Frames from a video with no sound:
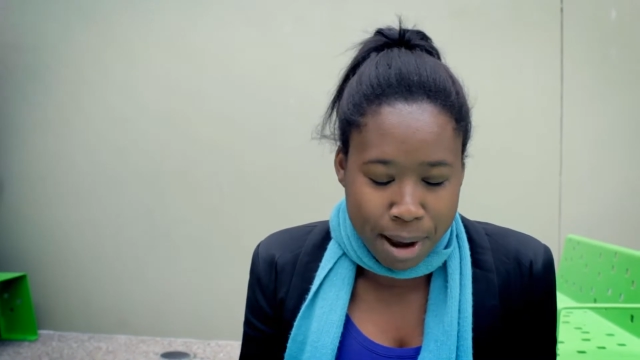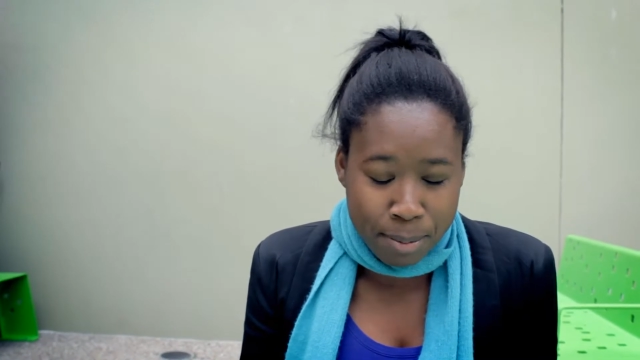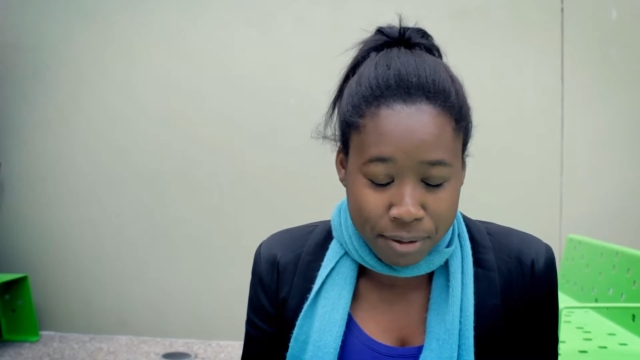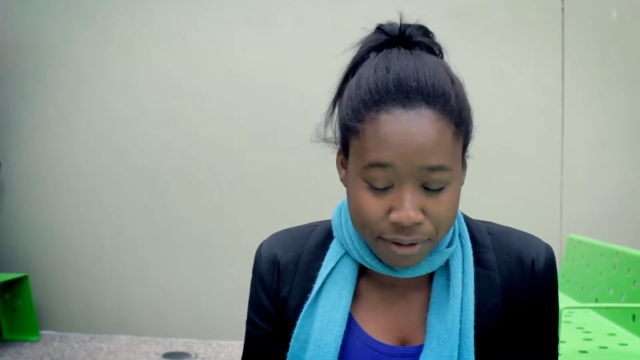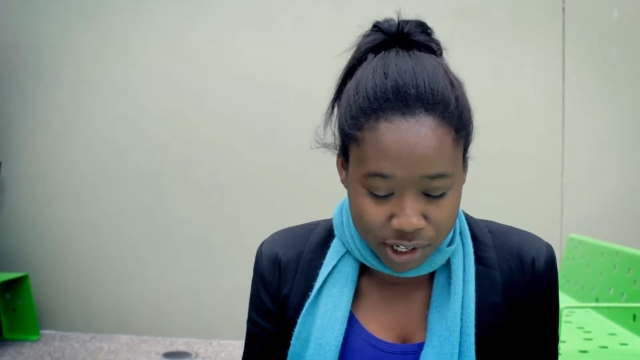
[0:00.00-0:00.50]
my
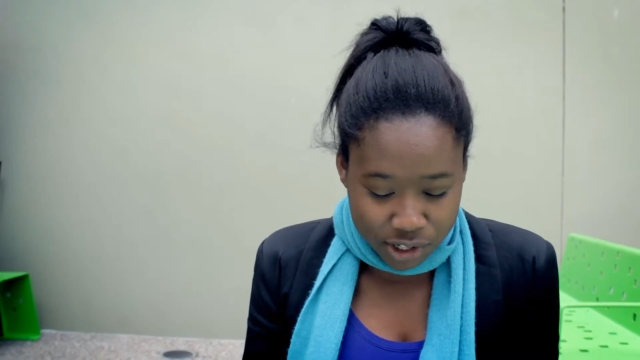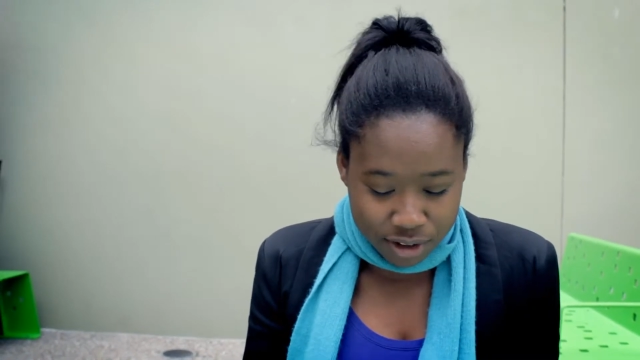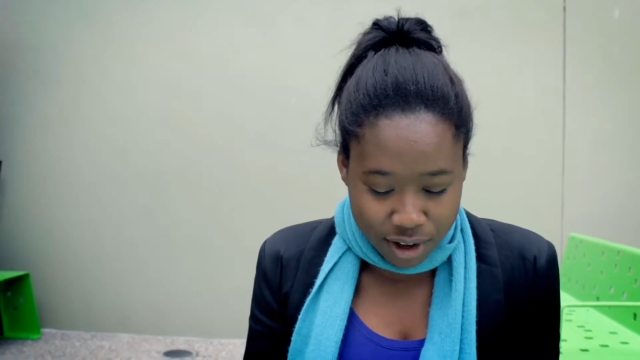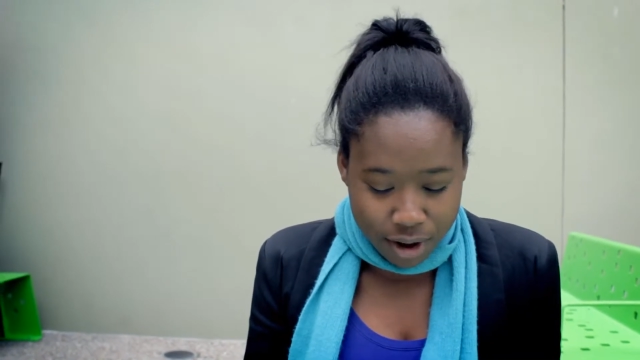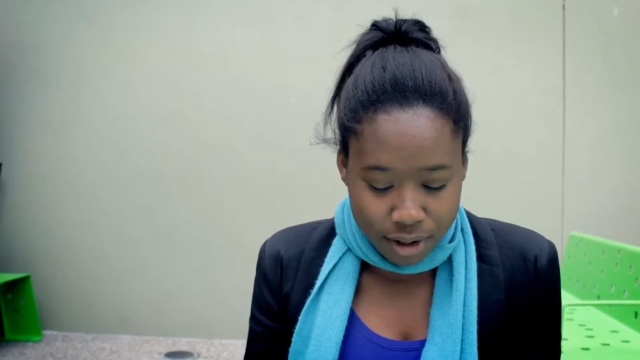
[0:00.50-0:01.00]

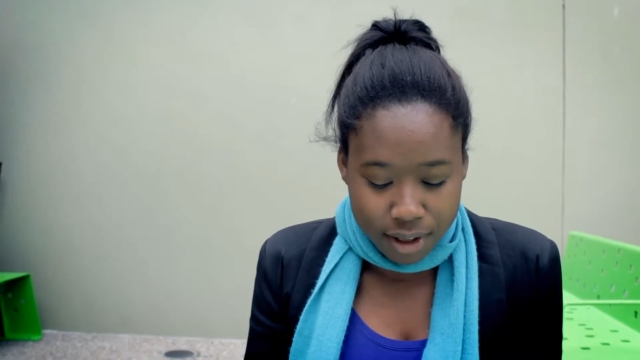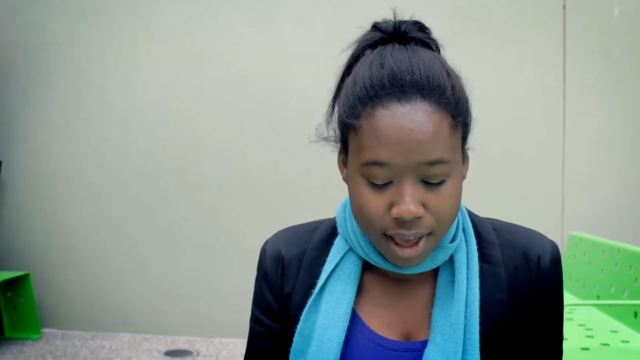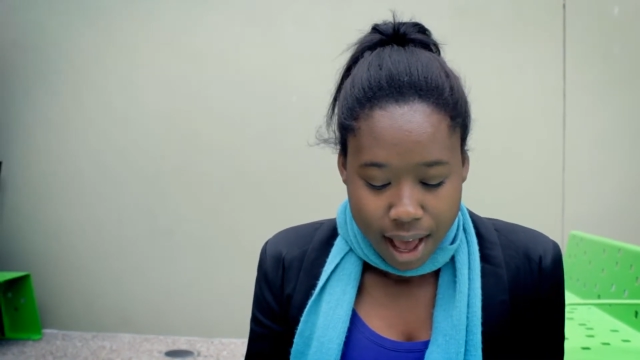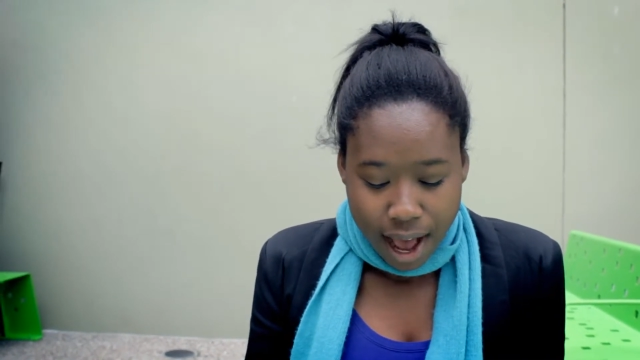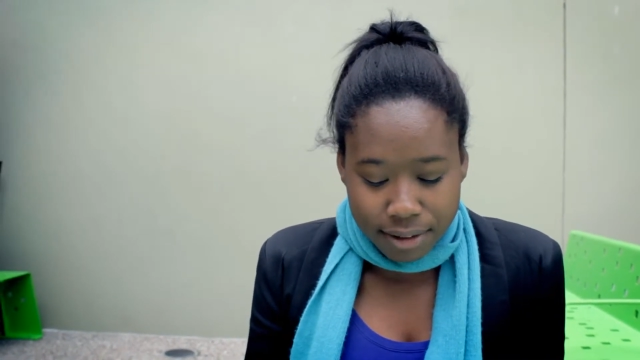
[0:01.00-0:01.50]
professional goal
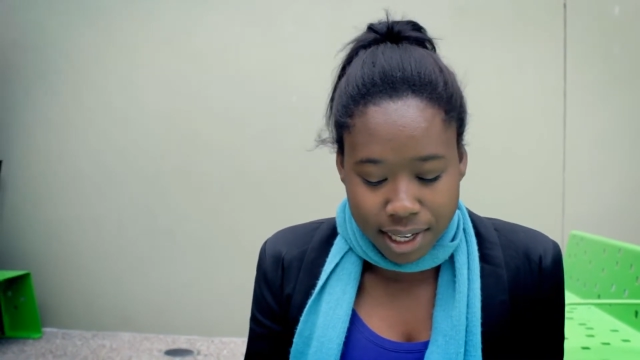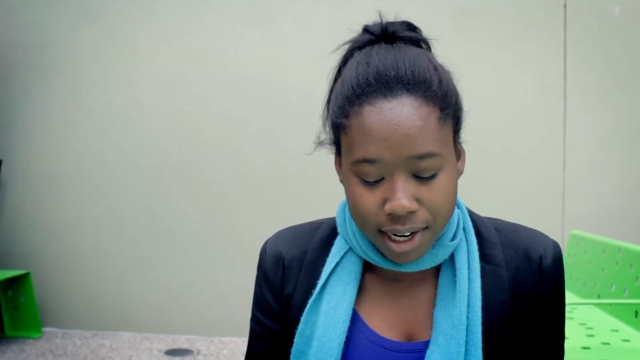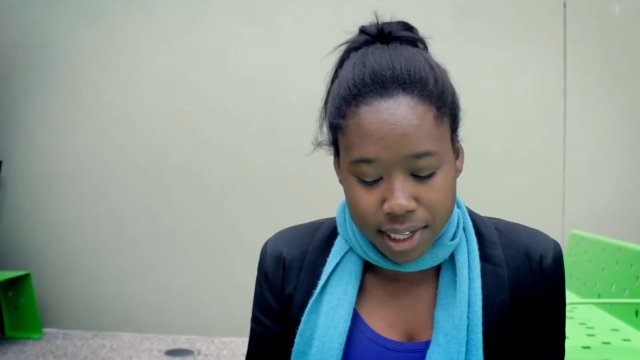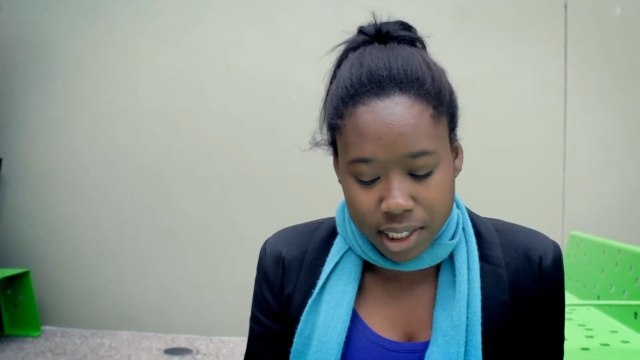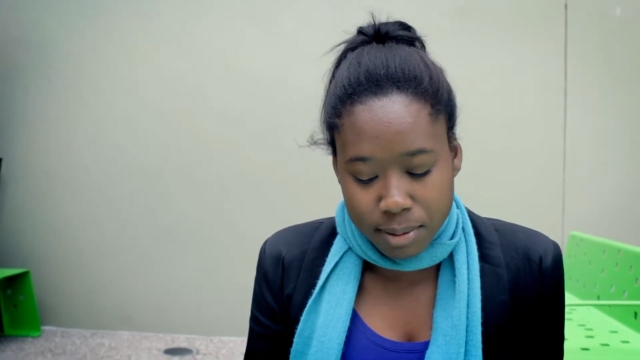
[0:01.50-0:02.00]
I've
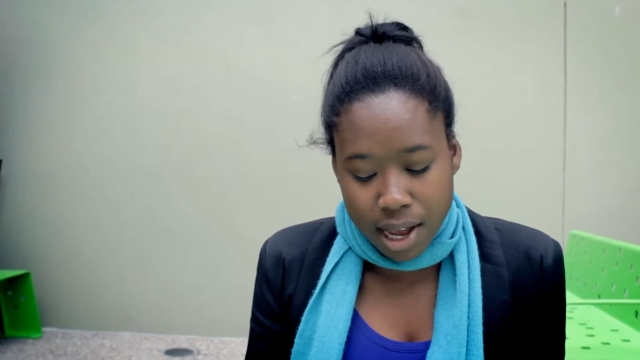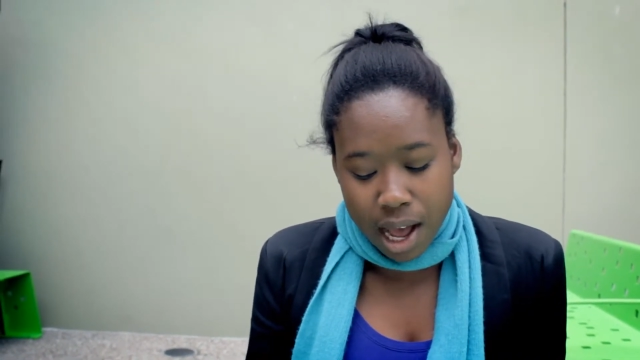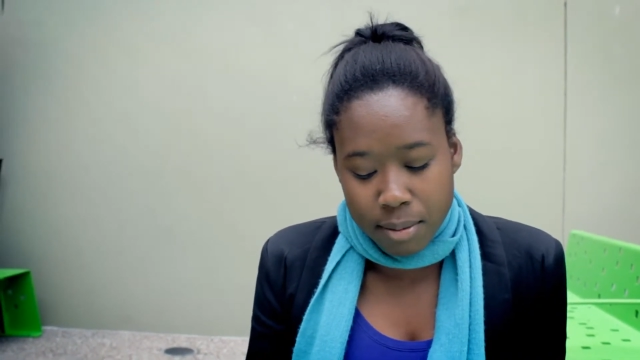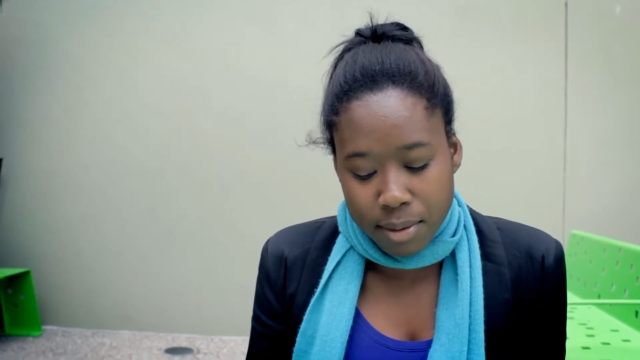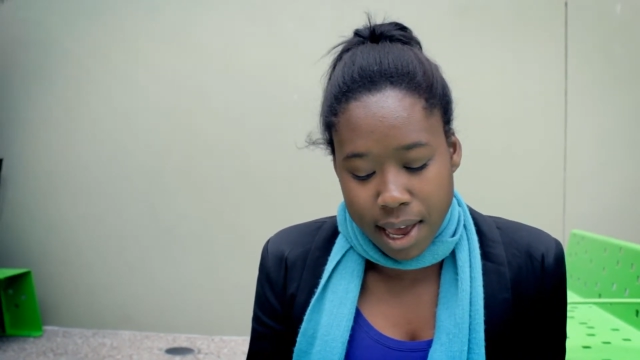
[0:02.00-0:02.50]
set is to
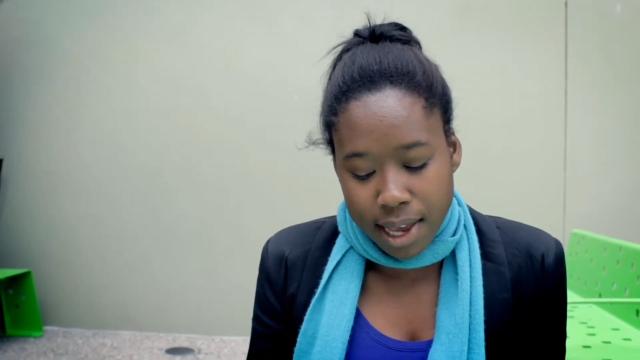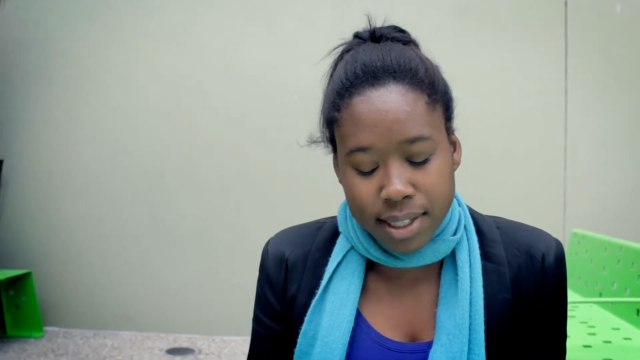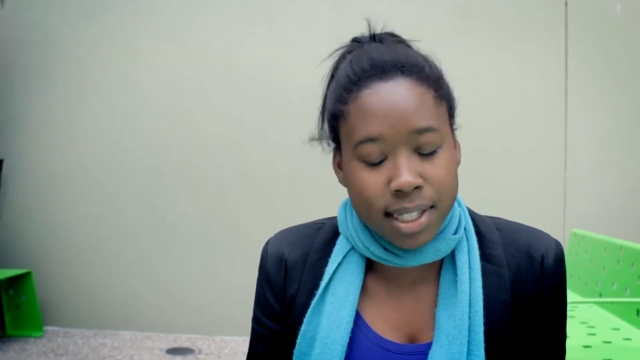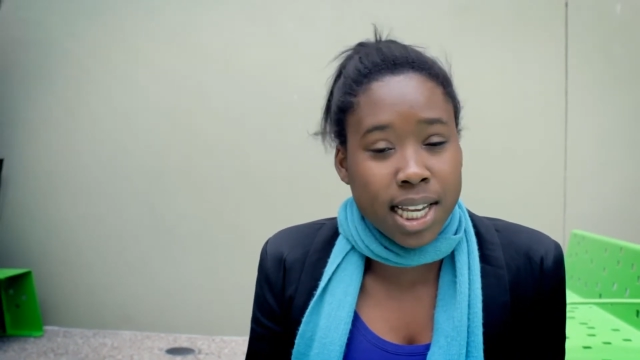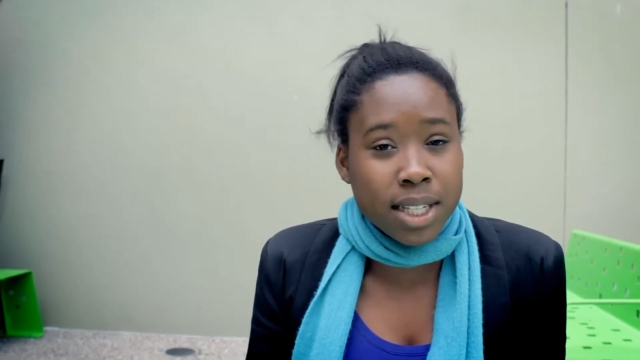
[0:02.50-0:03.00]
become a
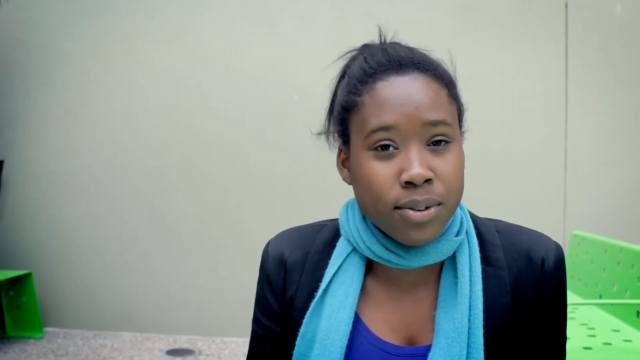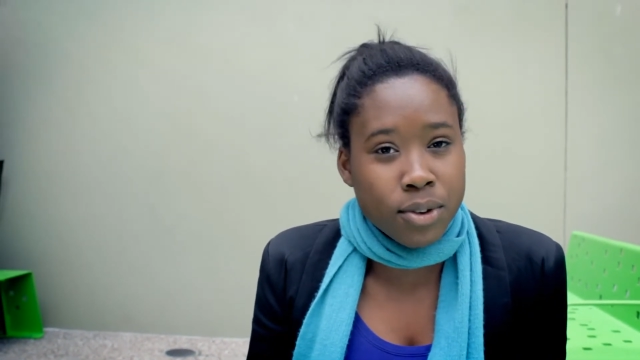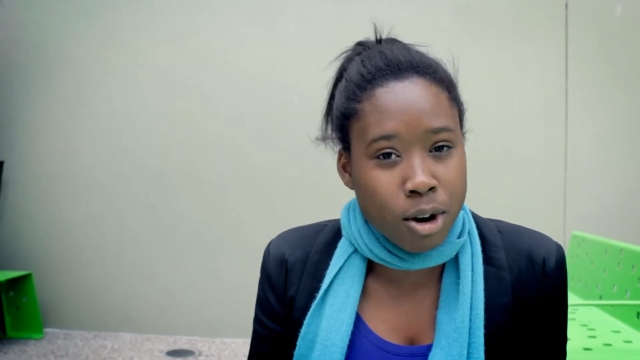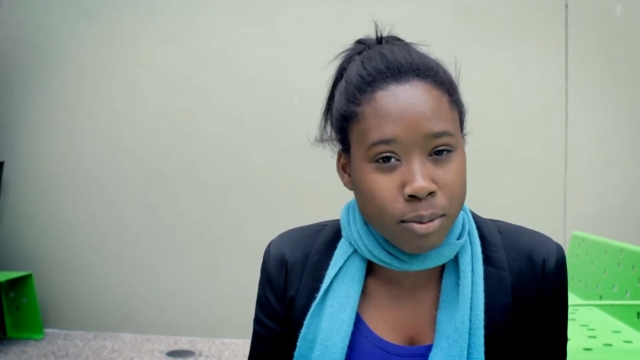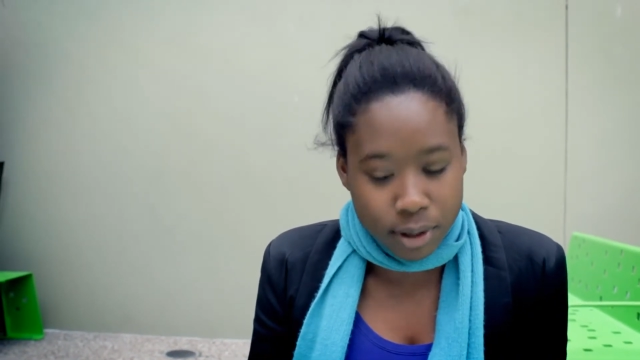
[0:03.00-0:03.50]
successful
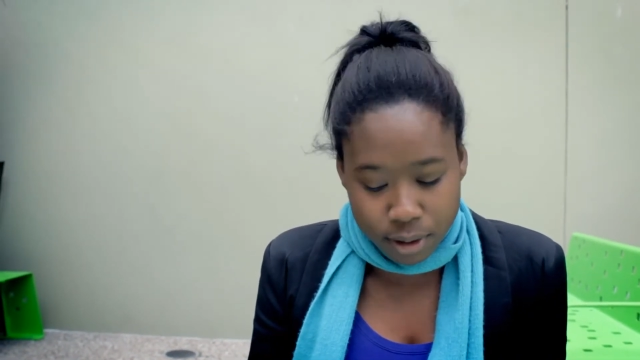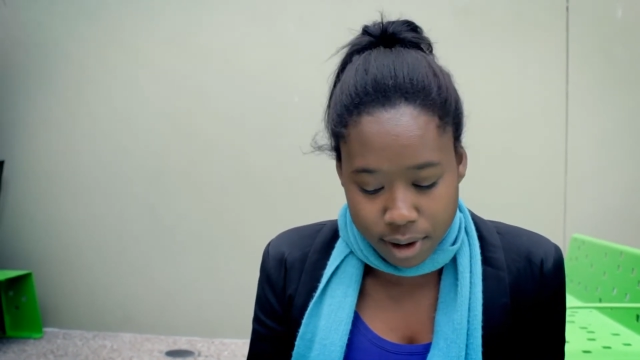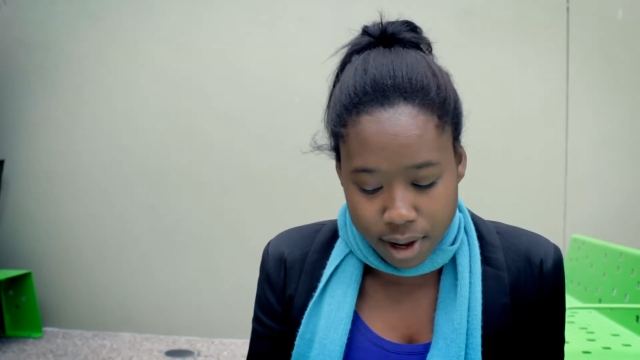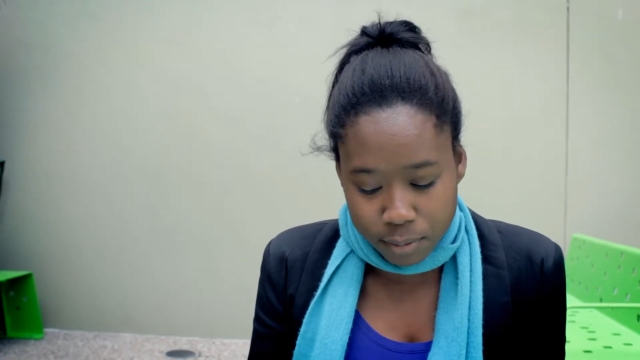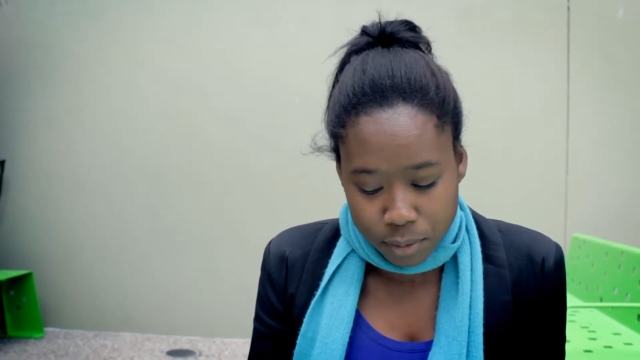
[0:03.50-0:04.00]
corporate
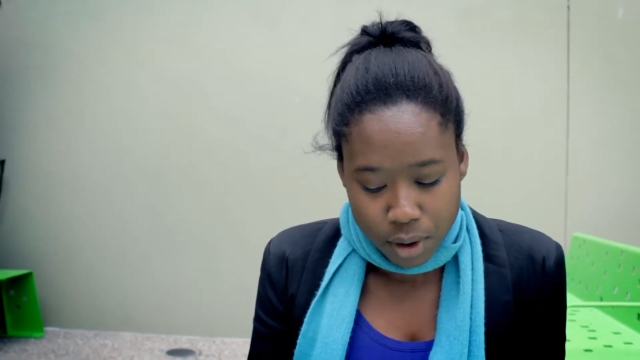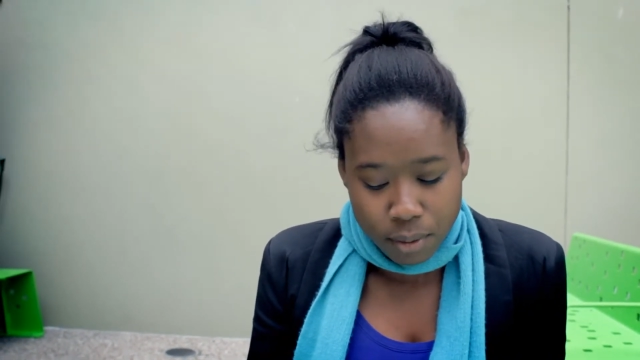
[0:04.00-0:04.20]
lawyer